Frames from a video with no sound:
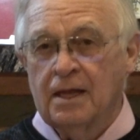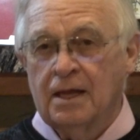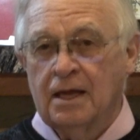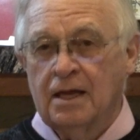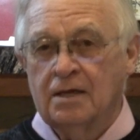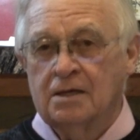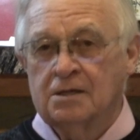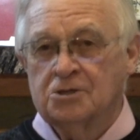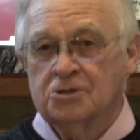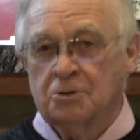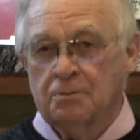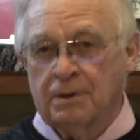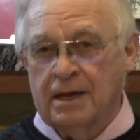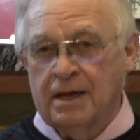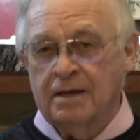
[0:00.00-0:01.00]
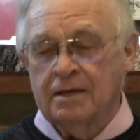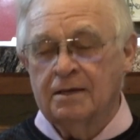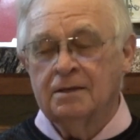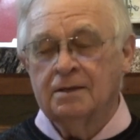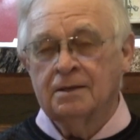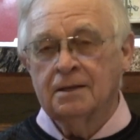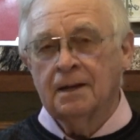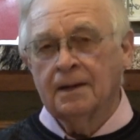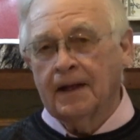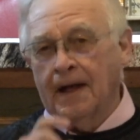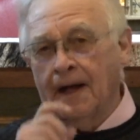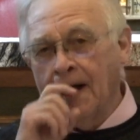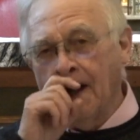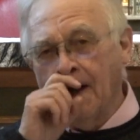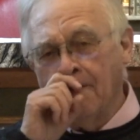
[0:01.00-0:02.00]
In Japan,
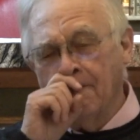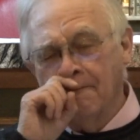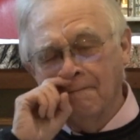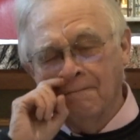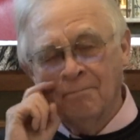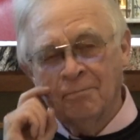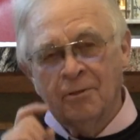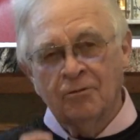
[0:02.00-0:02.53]
um,